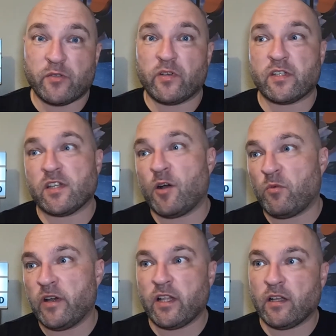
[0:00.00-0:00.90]
So I just
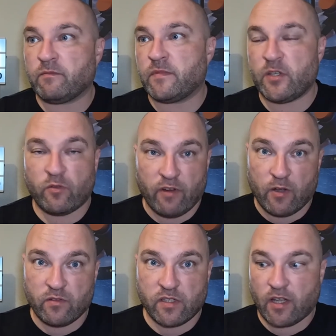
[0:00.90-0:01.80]
thought, why not do the
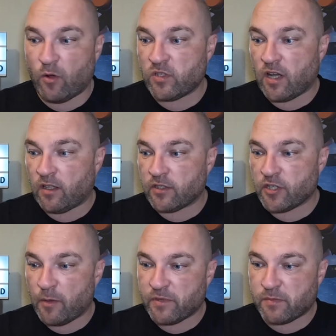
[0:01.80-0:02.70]
rounds, go to all the
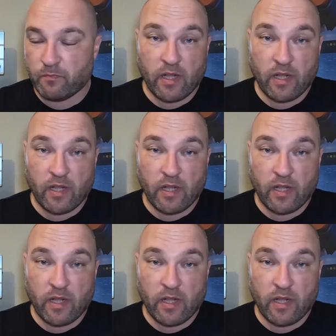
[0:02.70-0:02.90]
shops.